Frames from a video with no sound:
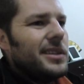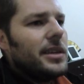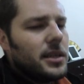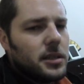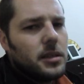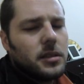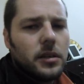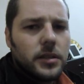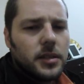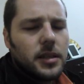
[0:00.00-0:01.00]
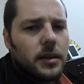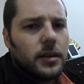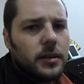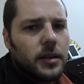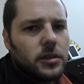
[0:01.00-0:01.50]
Yes, it's going to sound
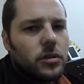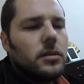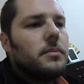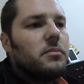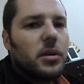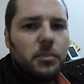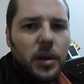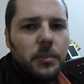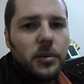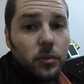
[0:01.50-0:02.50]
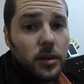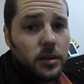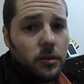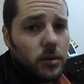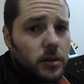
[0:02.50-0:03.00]
unnatural, but people will
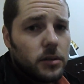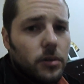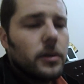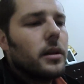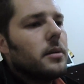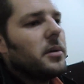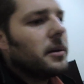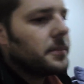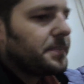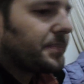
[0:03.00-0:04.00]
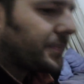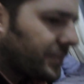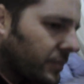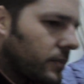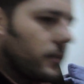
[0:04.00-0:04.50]
know what you're talking about.
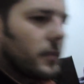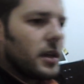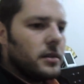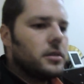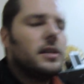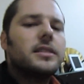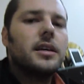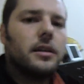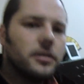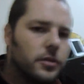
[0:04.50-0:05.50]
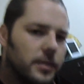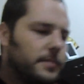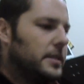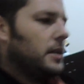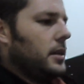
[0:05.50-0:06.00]
So let's get on to it.
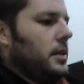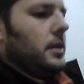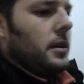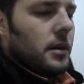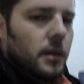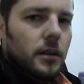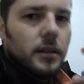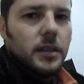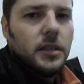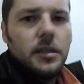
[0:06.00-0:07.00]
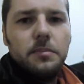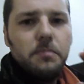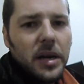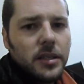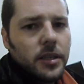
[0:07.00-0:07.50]
The
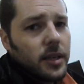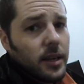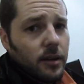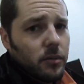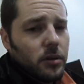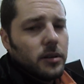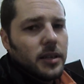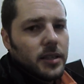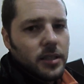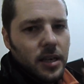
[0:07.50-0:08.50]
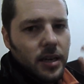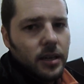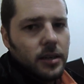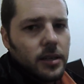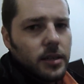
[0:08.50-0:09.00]
magic count word is
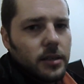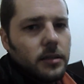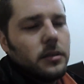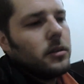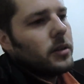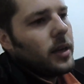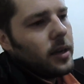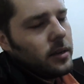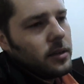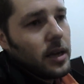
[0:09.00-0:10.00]
g, okay?